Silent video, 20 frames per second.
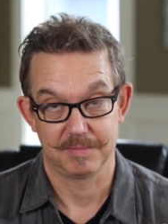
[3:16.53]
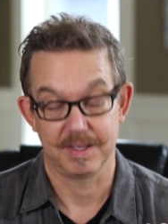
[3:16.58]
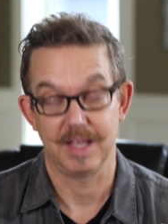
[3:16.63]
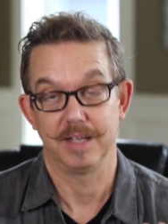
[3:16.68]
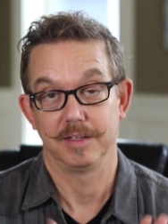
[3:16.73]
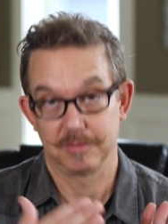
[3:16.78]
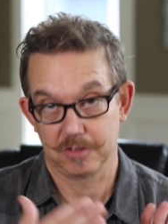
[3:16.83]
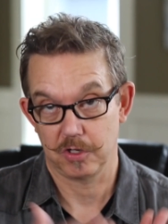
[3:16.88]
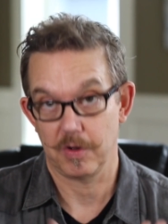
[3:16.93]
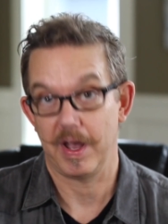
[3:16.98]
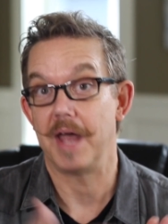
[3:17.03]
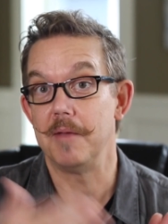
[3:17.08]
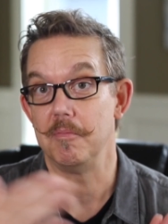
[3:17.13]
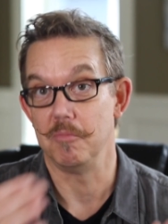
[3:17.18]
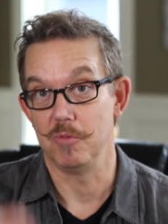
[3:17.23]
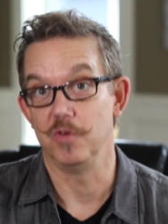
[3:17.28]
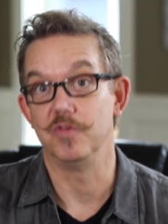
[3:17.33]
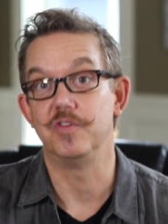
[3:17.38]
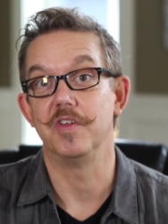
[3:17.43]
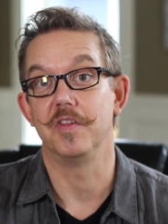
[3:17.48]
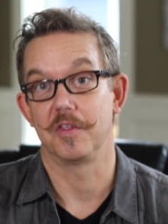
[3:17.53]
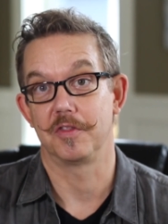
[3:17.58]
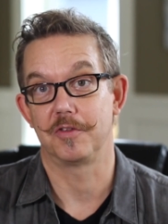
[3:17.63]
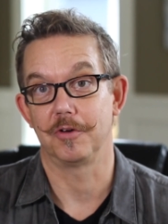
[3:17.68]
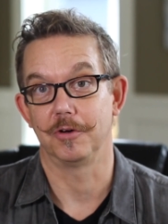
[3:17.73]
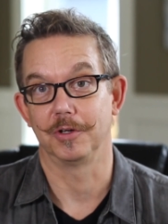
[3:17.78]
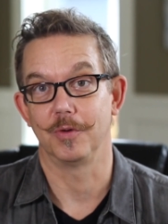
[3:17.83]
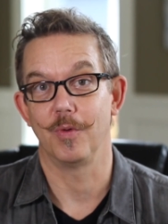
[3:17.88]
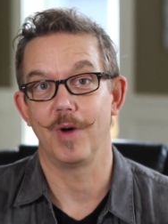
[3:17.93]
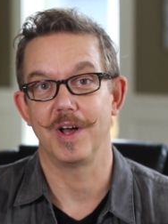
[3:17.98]
then go ahead and move to the
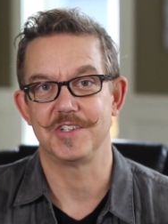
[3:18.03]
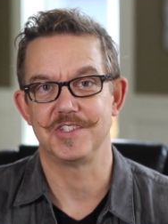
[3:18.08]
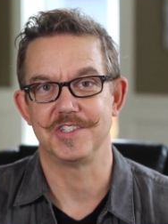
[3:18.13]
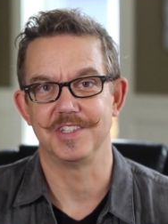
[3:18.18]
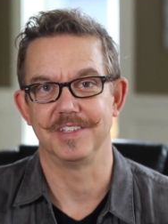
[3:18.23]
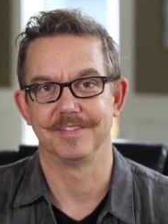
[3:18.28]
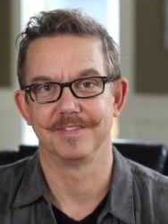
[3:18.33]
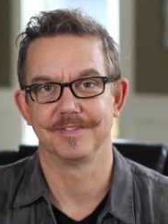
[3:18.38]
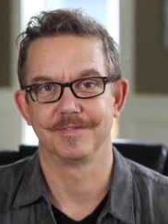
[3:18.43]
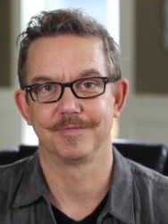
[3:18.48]
third question.